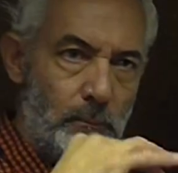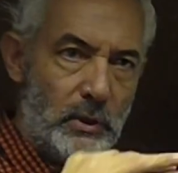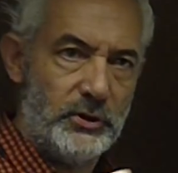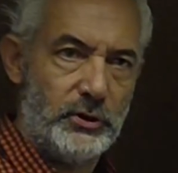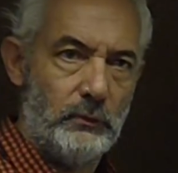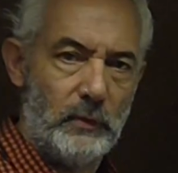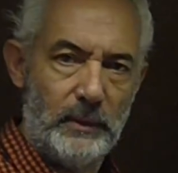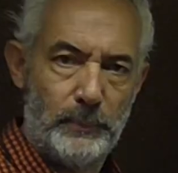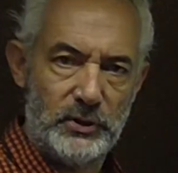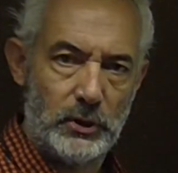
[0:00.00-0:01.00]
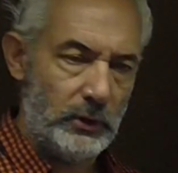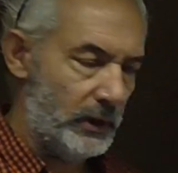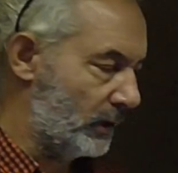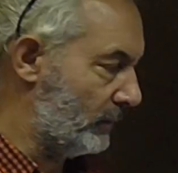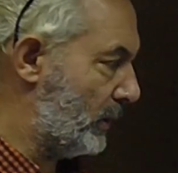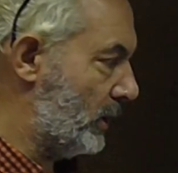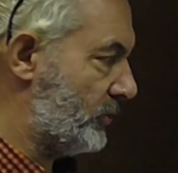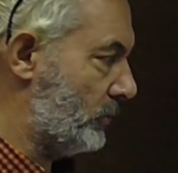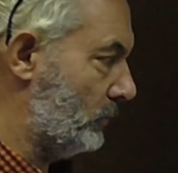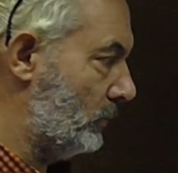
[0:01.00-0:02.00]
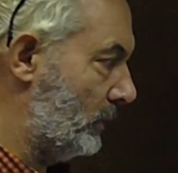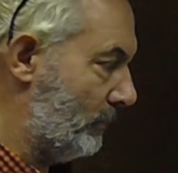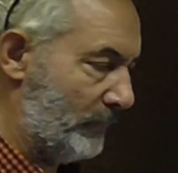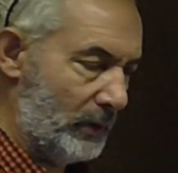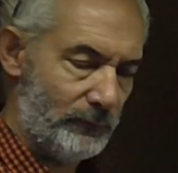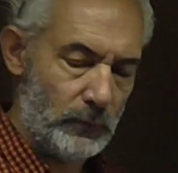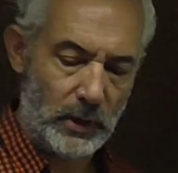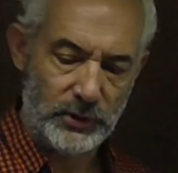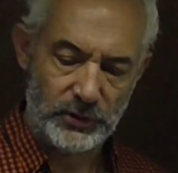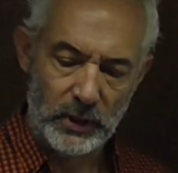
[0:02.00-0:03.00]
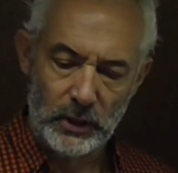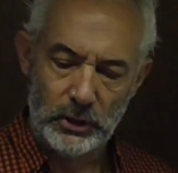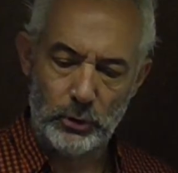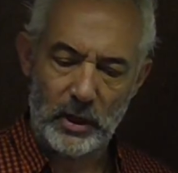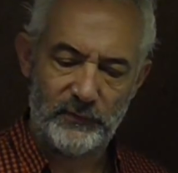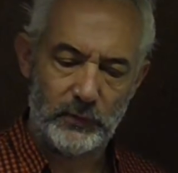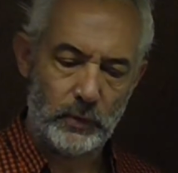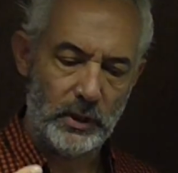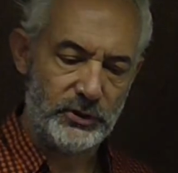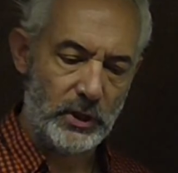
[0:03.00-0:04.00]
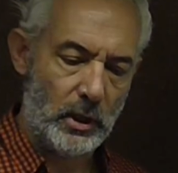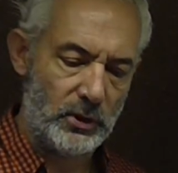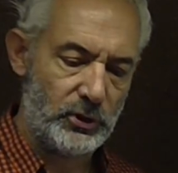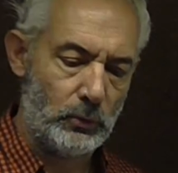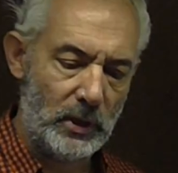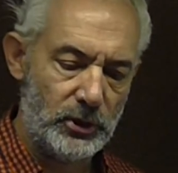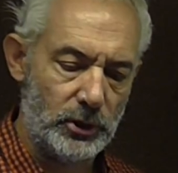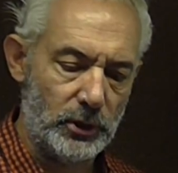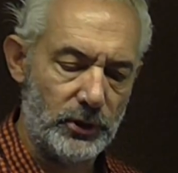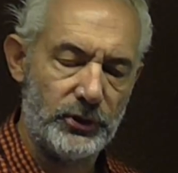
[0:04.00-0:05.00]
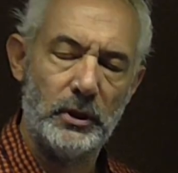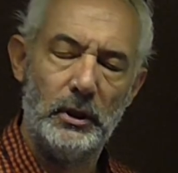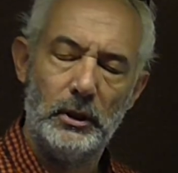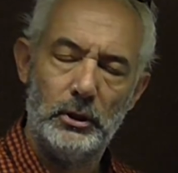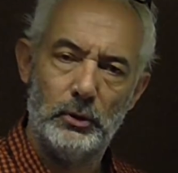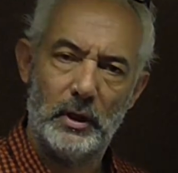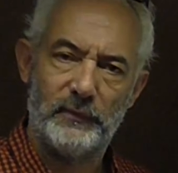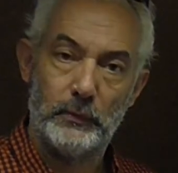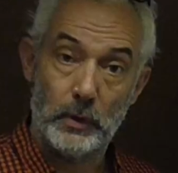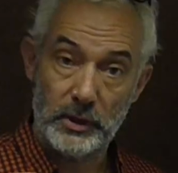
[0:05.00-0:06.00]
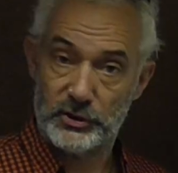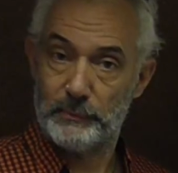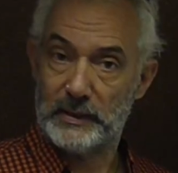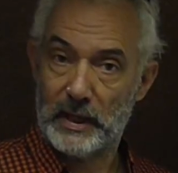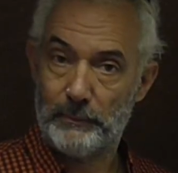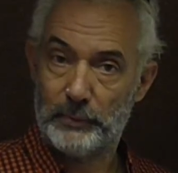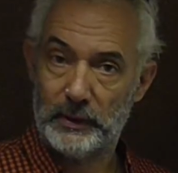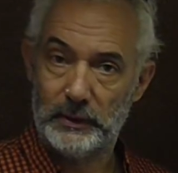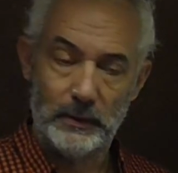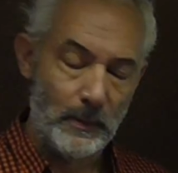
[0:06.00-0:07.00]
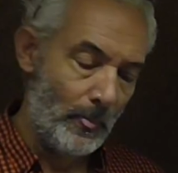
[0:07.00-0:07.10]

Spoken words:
Part of the WRAP is looking at the personal Bill of Rights. You have the right to ask questions. You have the right to be happy.